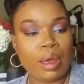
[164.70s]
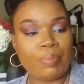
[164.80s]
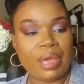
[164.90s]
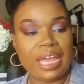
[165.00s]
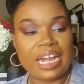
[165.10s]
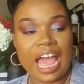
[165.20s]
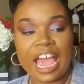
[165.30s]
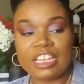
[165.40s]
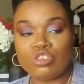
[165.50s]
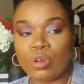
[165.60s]
and
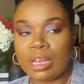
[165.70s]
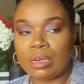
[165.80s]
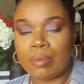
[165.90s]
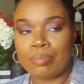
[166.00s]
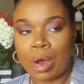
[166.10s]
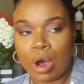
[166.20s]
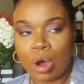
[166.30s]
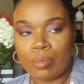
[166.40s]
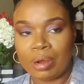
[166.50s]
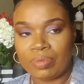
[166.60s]
Hydrate
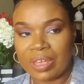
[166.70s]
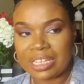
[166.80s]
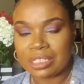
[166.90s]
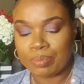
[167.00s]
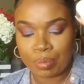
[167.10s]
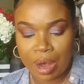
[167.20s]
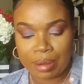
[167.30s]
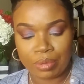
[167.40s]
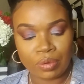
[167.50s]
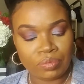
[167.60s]
Balm. That's a
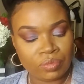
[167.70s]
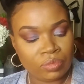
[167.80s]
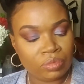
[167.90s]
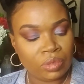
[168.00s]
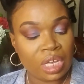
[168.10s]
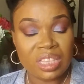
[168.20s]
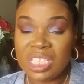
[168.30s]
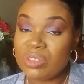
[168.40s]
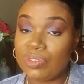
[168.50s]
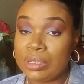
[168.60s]
primer.
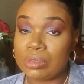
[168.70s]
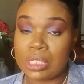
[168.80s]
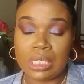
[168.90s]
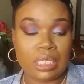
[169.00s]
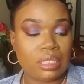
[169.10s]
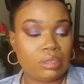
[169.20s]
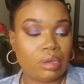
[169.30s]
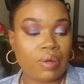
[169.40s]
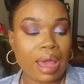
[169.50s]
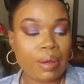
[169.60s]
This feels good
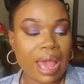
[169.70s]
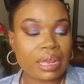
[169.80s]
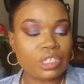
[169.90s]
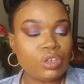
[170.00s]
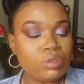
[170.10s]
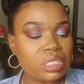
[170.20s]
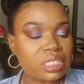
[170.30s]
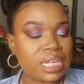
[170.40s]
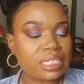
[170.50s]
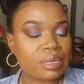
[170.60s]
though. I use
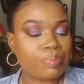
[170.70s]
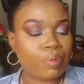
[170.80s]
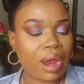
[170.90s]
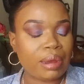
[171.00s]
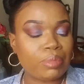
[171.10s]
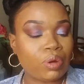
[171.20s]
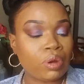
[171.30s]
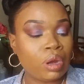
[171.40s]
this as a primer.